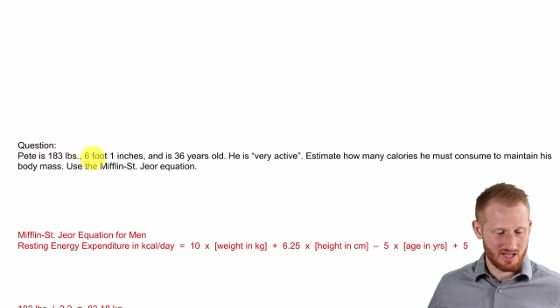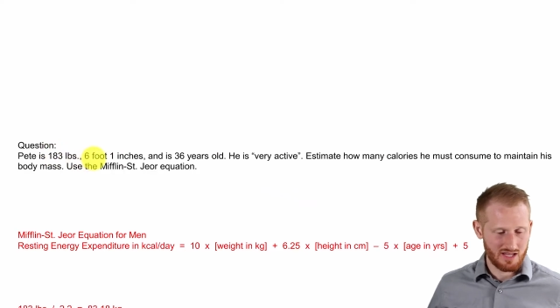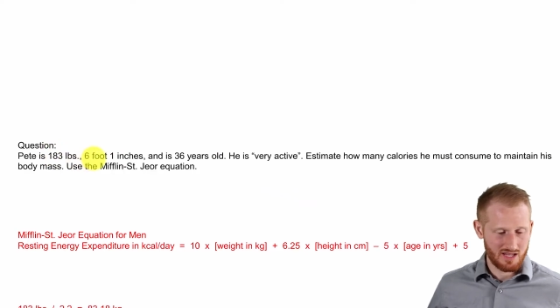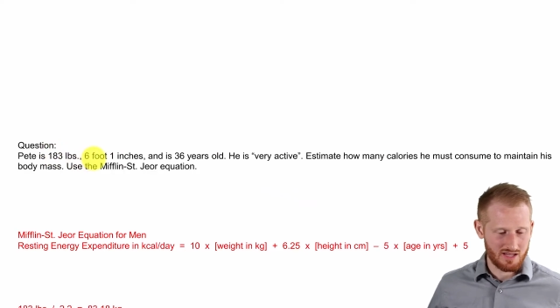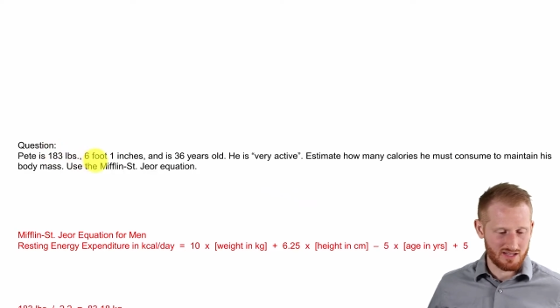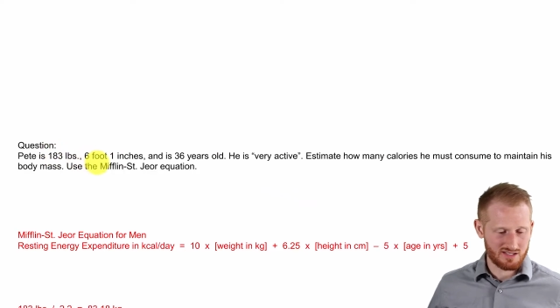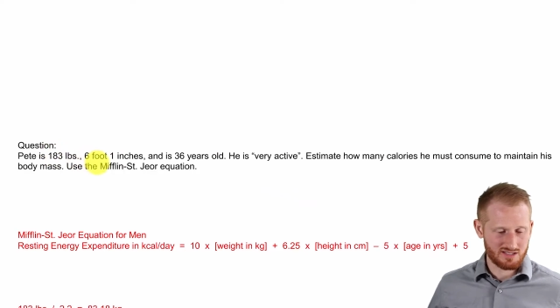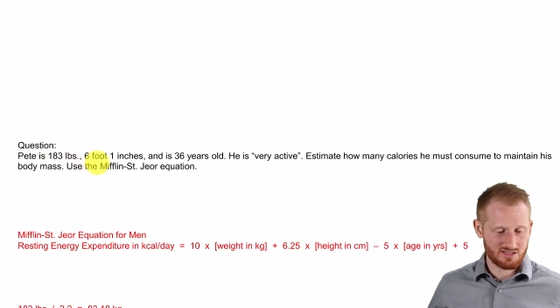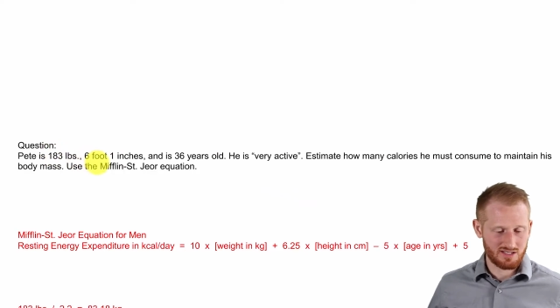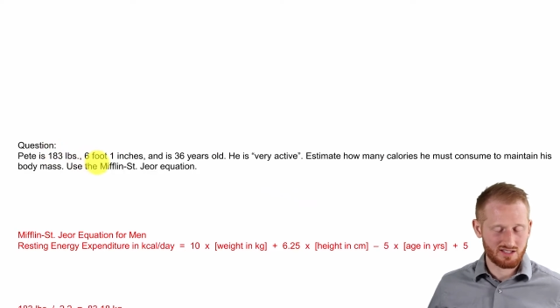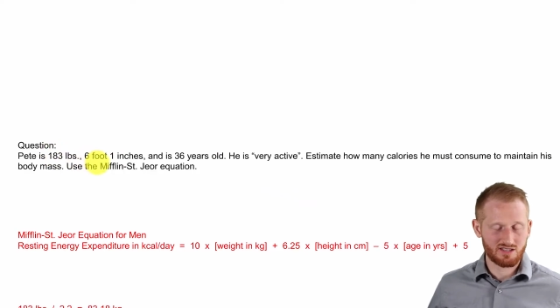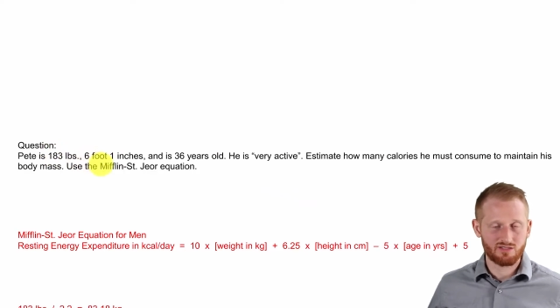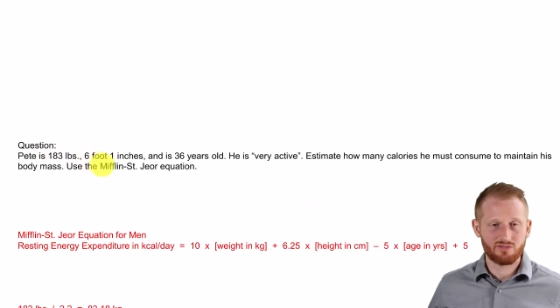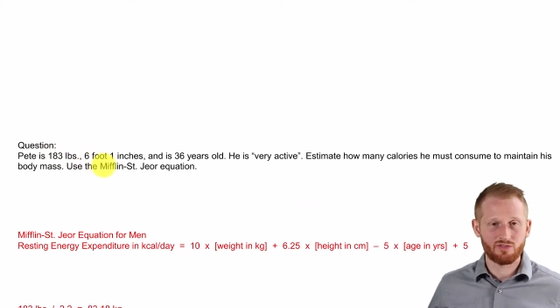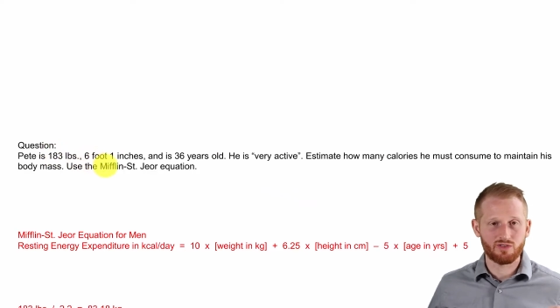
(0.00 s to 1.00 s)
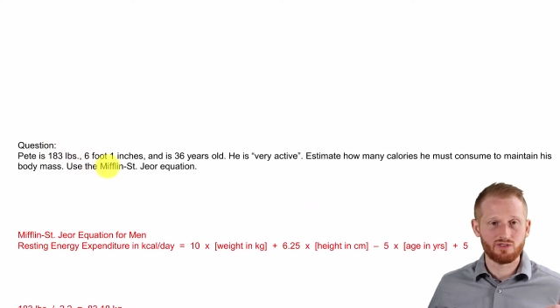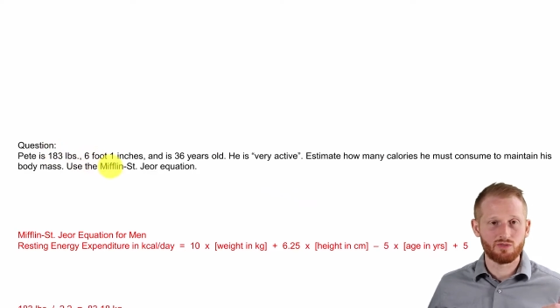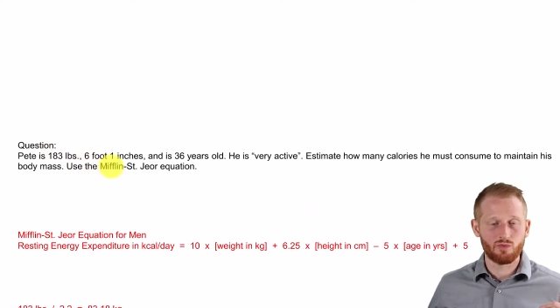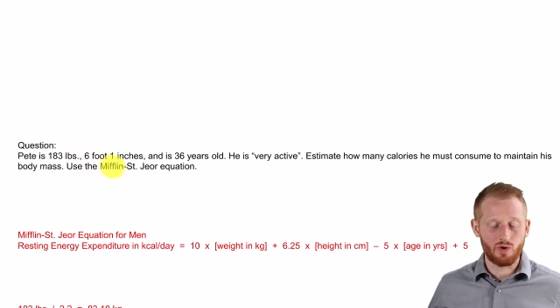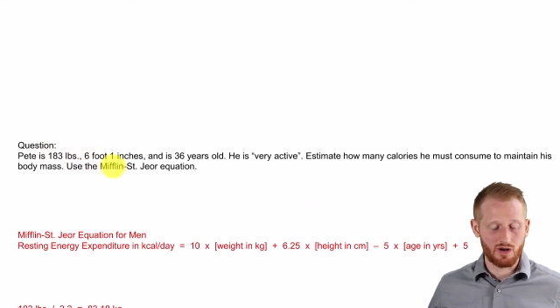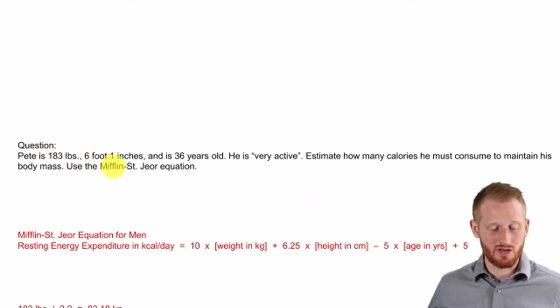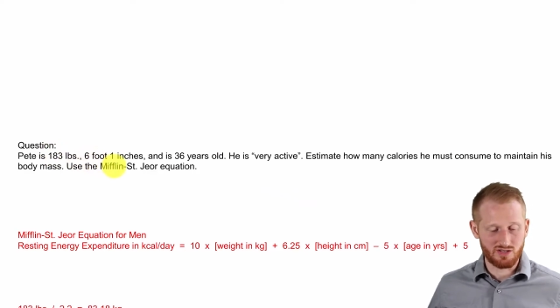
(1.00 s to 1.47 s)
He's six foot
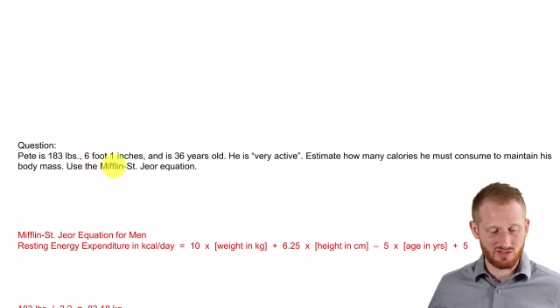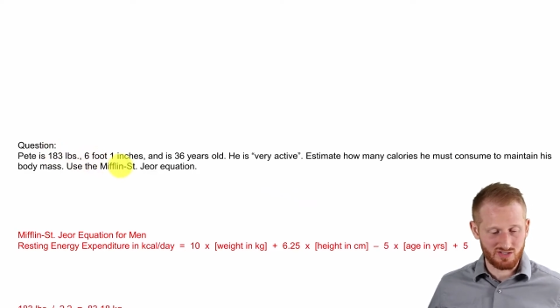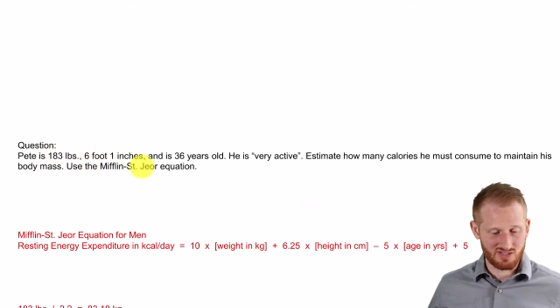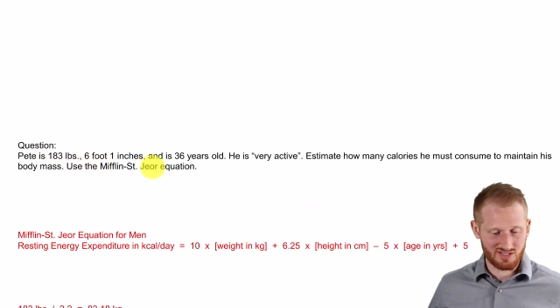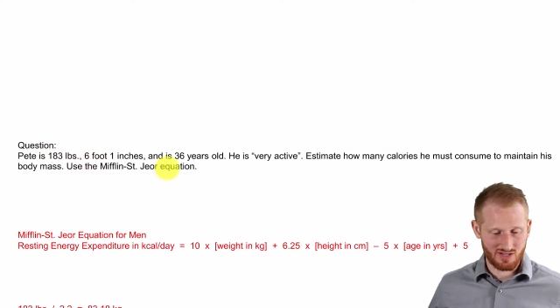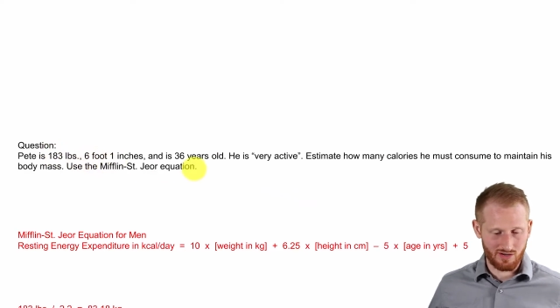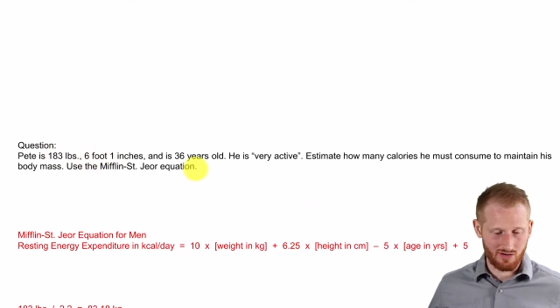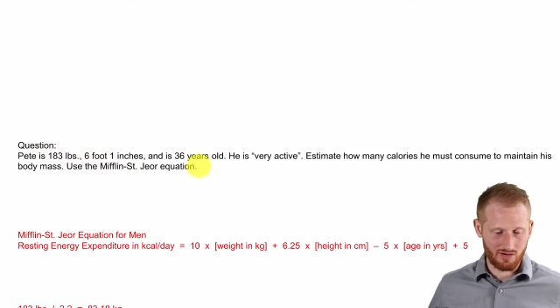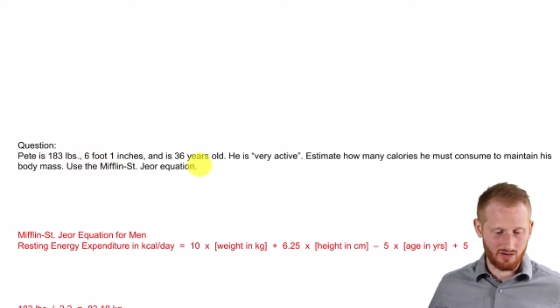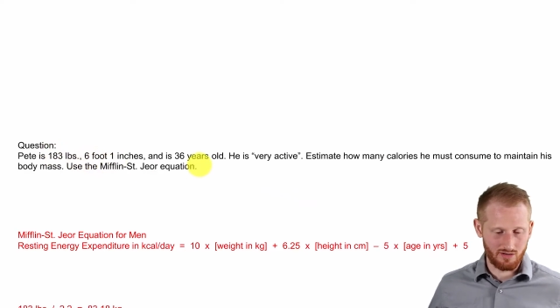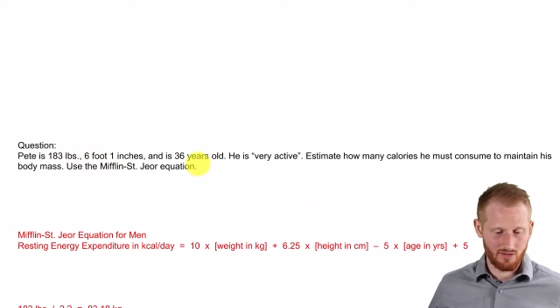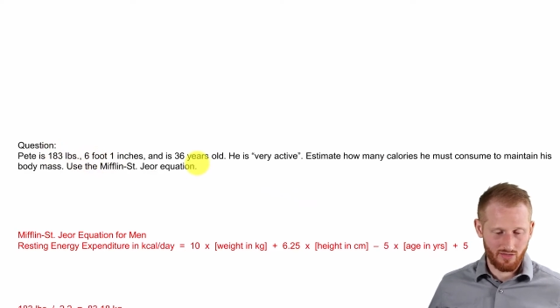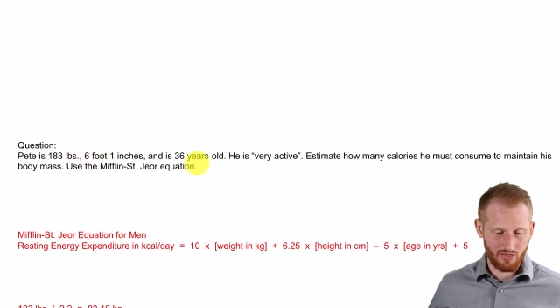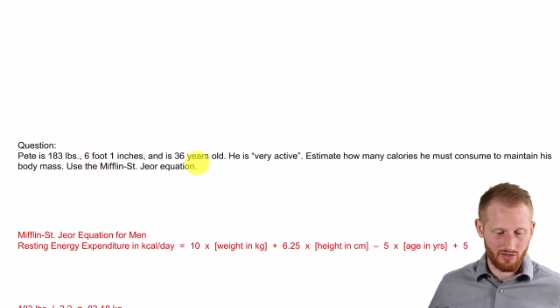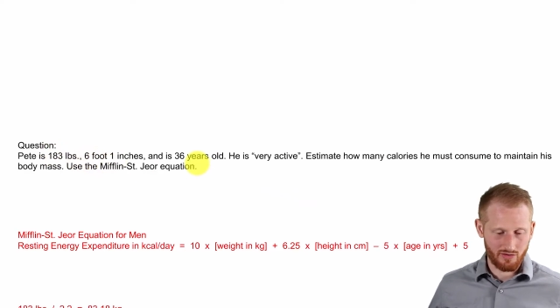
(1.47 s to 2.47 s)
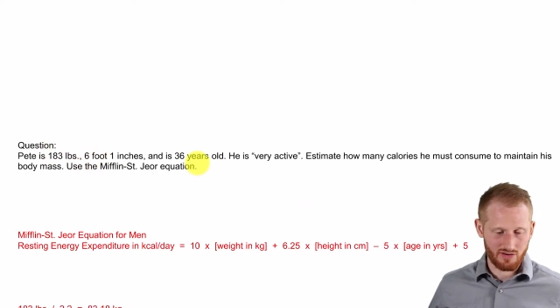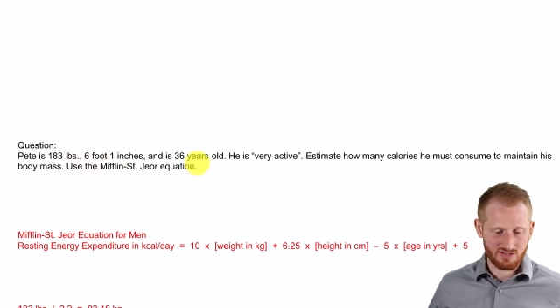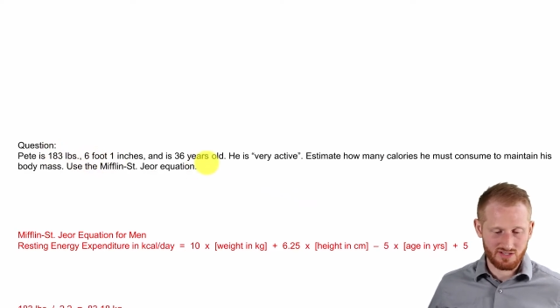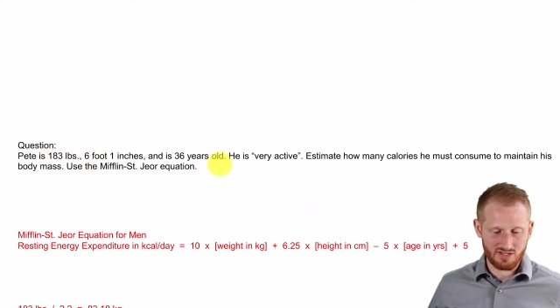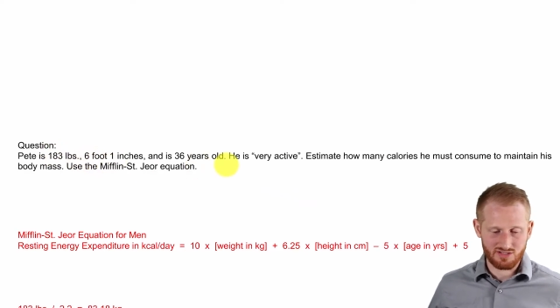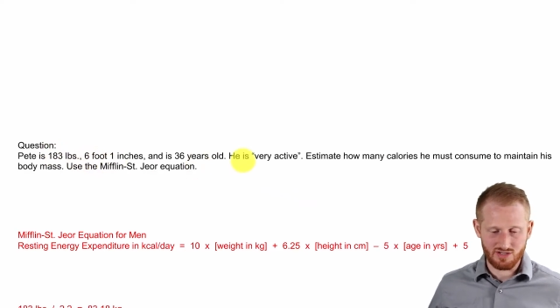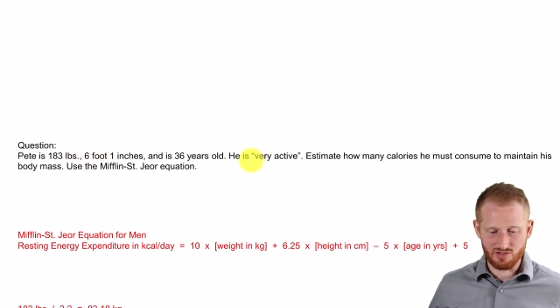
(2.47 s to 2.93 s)
one inches tall,
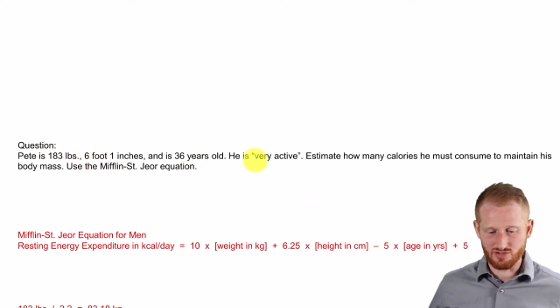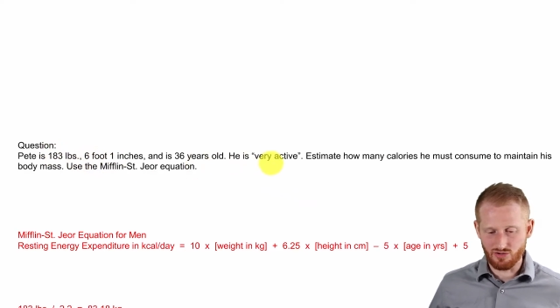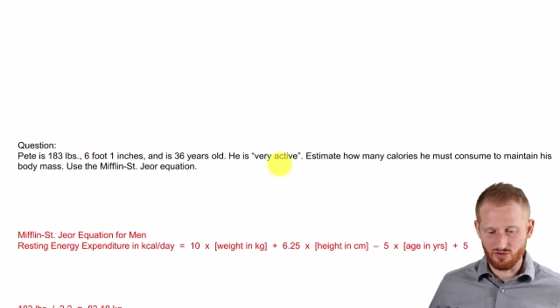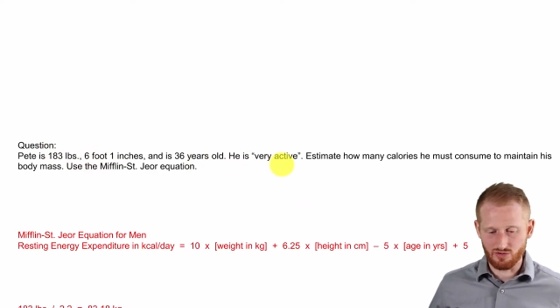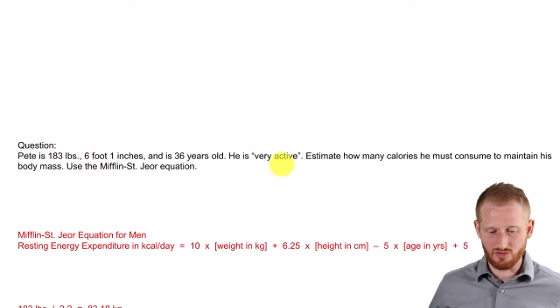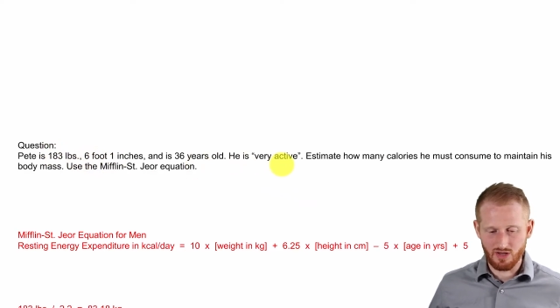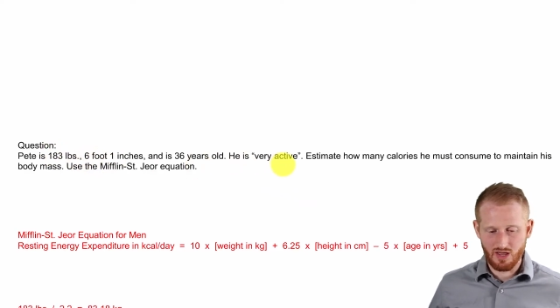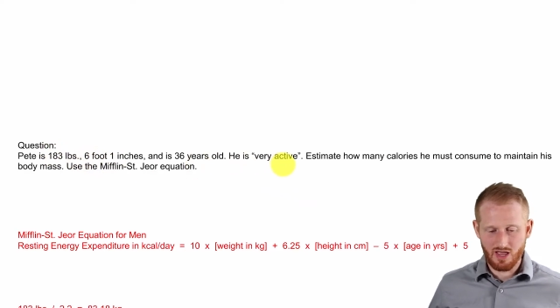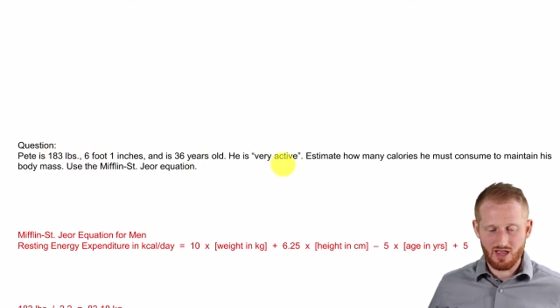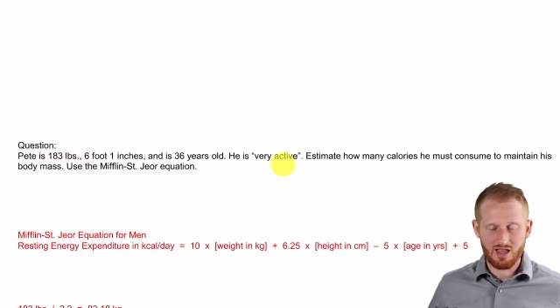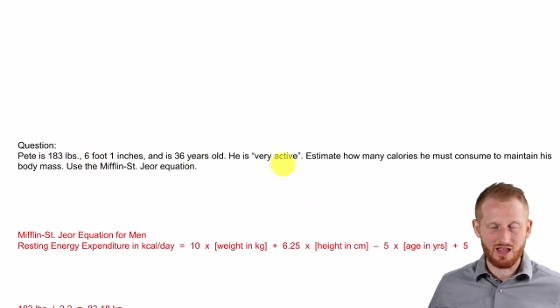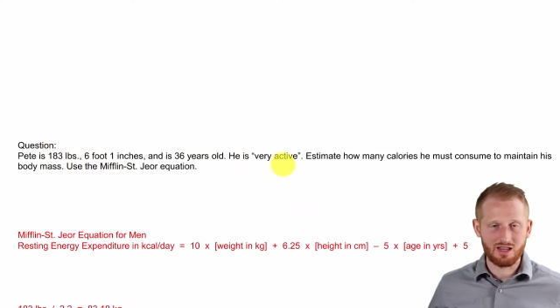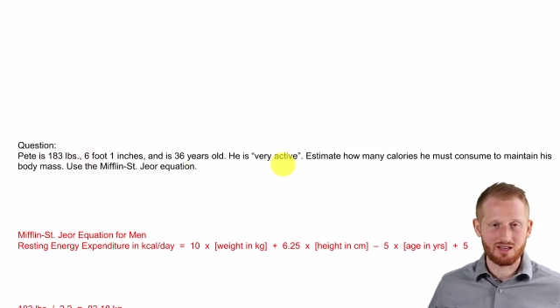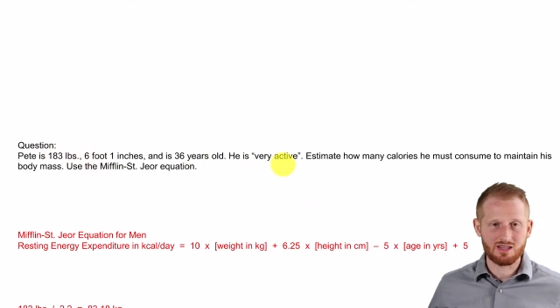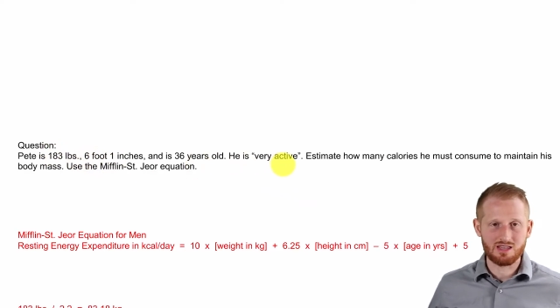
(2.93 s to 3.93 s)
thirty-six years old, and